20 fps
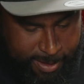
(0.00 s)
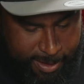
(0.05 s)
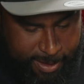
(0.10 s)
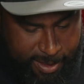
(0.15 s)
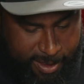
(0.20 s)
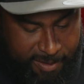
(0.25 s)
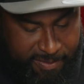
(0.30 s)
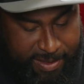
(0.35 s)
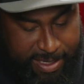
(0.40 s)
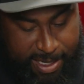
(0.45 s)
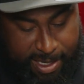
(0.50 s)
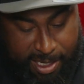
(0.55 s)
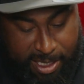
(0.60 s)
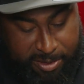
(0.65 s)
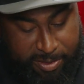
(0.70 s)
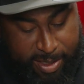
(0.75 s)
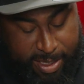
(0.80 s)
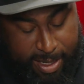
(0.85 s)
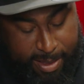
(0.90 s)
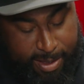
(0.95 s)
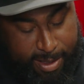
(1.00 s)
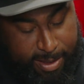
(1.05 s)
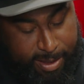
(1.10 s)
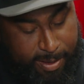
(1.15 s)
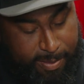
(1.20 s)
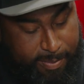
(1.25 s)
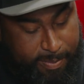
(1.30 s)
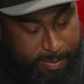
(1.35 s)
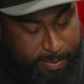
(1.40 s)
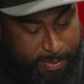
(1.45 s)
Of that 100, I think
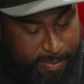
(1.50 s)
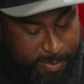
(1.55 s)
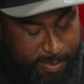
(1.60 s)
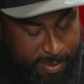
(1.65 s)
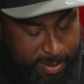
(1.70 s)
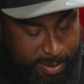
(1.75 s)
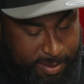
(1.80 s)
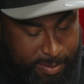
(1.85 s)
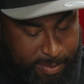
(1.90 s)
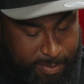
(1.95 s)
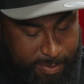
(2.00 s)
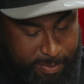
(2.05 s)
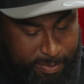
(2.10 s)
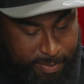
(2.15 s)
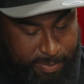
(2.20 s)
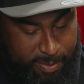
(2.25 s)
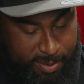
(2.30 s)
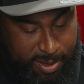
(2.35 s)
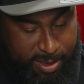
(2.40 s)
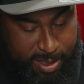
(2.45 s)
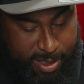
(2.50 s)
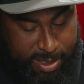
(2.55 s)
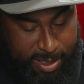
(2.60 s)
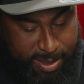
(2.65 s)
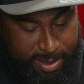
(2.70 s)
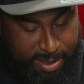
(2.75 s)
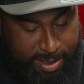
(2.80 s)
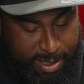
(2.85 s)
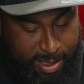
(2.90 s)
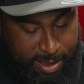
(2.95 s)
I'm looking
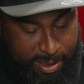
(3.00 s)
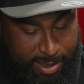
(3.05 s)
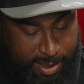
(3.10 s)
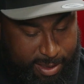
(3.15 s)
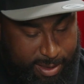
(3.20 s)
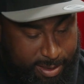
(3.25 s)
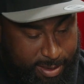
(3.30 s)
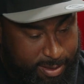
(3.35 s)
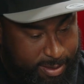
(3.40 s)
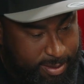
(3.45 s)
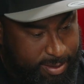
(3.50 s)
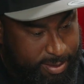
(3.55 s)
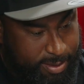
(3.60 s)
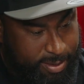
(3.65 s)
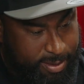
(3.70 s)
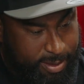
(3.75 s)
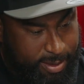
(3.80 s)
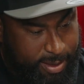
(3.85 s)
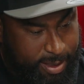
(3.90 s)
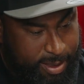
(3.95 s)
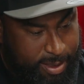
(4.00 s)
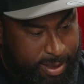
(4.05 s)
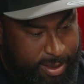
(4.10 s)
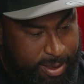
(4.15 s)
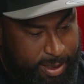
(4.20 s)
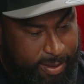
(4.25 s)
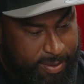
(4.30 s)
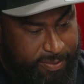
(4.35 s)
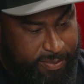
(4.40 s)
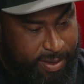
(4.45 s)
at selling. I
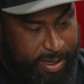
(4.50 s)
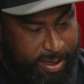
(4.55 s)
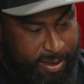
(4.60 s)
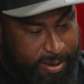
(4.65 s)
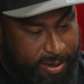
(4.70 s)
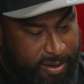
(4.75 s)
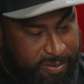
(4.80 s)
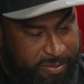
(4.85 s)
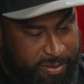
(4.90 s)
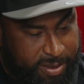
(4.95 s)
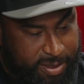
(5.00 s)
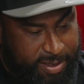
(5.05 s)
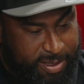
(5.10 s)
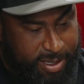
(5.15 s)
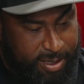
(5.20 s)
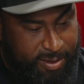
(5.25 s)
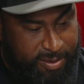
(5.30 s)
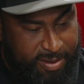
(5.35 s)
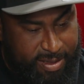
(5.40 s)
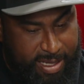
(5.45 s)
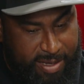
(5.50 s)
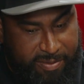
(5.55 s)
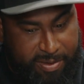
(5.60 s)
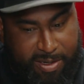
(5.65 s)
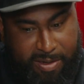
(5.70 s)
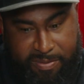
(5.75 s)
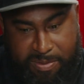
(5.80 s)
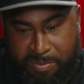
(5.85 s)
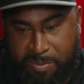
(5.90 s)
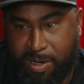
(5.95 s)
think I've got an offer to sell 7
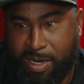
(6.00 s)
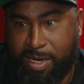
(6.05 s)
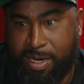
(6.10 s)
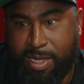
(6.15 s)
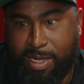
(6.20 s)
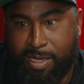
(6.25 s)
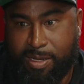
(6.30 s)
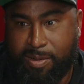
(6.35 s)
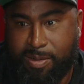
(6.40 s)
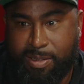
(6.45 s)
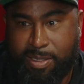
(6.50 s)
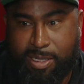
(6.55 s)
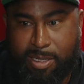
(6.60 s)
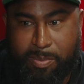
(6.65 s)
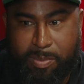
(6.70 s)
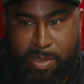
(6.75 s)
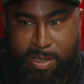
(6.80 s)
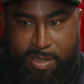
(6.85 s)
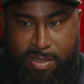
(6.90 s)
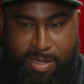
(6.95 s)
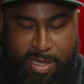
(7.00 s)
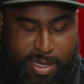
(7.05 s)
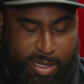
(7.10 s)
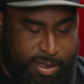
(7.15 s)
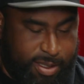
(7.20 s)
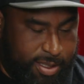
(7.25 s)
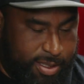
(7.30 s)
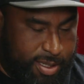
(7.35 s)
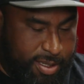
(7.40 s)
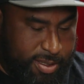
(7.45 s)
of them right now, and then I'm going to
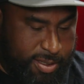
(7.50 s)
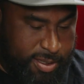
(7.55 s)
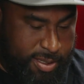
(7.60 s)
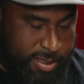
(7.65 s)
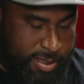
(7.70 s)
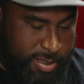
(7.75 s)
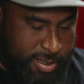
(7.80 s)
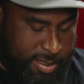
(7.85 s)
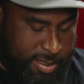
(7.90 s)
sell another